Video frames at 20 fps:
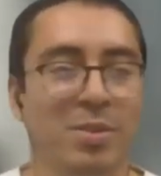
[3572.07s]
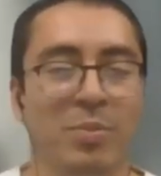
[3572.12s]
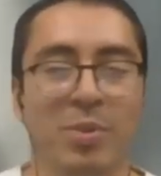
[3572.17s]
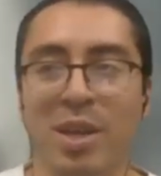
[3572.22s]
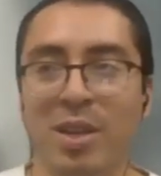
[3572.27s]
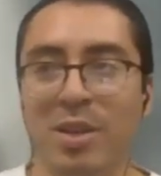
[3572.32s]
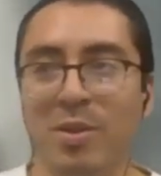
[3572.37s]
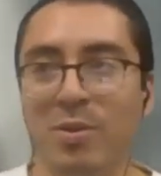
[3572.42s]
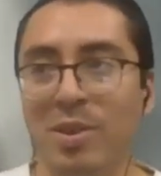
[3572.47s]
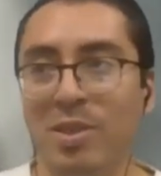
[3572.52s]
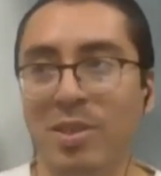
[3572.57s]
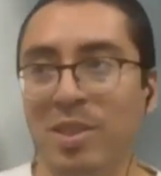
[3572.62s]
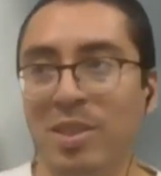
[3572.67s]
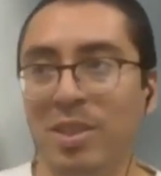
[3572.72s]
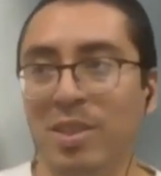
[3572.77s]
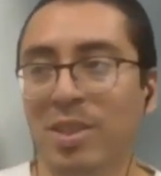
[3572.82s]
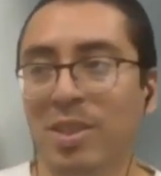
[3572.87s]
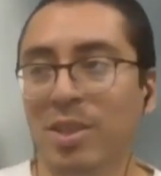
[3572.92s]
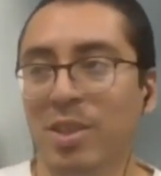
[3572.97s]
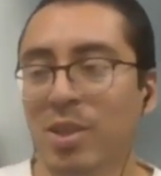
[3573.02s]
But anyways,
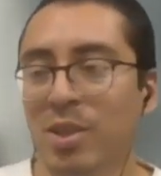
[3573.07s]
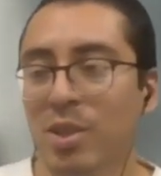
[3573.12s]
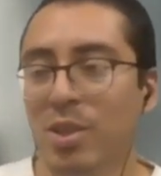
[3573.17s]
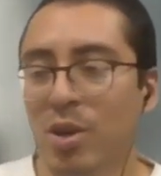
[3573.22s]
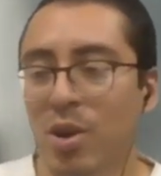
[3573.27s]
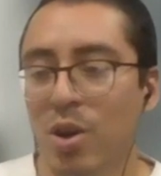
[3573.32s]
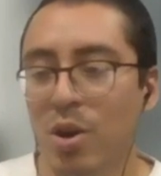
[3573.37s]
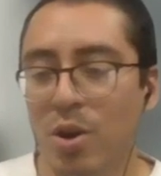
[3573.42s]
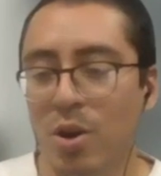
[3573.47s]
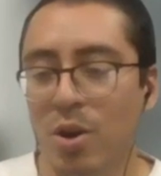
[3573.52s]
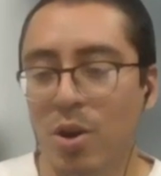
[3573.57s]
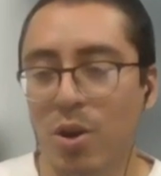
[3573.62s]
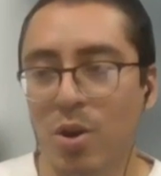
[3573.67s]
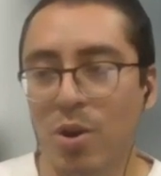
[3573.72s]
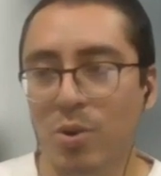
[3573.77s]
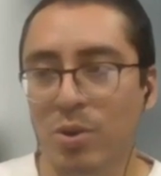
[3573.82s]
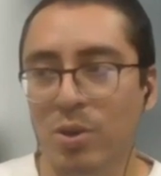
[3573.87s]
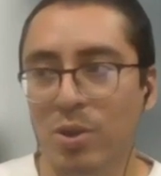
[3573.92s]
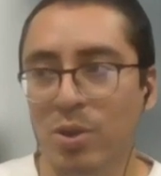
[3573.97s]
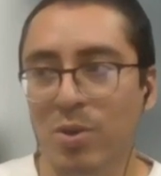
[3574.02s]
like
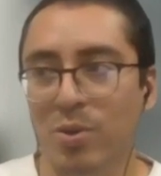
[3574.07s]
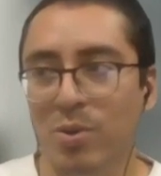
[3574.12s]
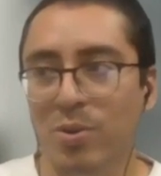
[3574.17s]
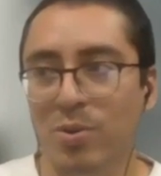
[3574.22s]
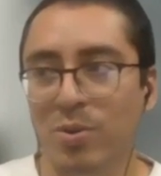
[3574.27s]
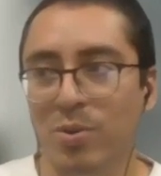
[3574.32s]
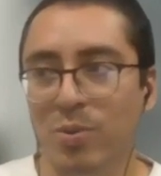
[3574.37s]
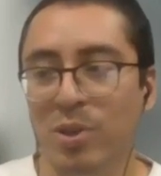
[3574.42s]
Osho,